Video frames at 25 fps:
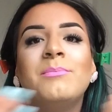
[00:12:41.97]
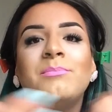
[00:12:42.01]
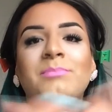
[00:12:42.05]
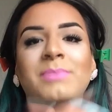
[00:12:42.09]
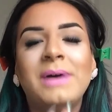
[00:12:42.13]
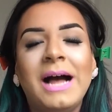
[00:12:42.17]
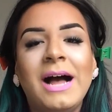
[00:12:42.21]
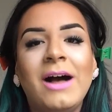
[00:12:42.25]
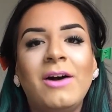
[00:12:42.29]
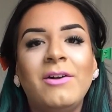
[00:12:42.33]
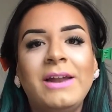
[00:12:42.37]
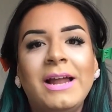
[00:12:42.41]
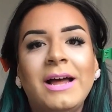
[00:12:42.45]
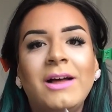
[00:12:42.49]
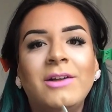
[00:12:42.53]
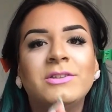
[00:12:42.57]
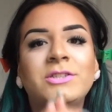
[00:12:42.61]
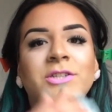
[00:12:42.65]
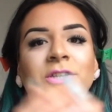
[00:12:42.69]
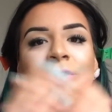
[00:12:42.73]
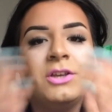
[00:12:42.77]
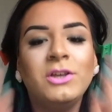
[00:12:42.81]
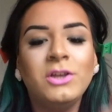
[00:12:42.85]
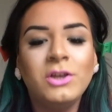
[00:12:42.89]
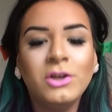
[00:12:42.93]
Bow down
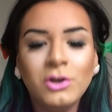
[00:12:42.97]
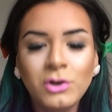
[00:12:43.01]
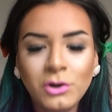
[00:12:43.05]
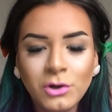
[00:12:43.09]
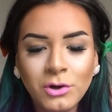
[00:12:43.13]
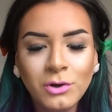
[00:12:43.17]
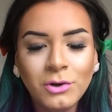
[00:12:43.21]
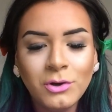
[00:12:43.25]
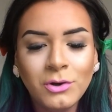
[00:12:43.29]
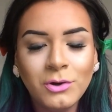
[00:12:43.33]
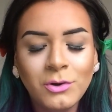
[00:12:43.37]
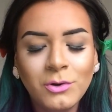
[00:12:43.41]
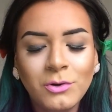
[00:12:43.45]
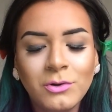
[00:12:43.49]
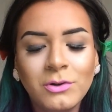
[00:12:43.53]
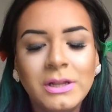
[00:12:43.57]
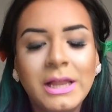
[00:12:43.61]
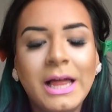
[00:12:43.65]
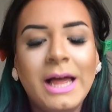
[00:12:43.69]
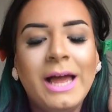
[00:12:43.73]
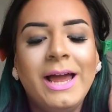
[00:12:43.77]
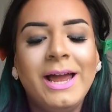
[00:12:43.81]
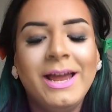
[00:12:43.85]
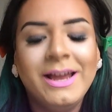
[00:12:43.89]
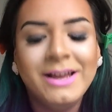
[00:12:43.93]
to you.
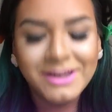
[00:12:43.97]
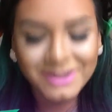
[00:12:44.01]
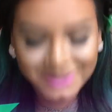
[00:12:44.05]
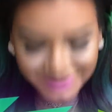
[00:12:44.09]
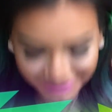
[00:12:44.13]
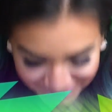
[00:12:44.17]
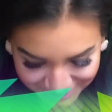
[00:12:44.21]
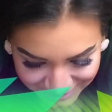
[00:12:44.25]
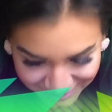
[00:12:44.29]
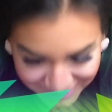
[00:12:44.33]
Like,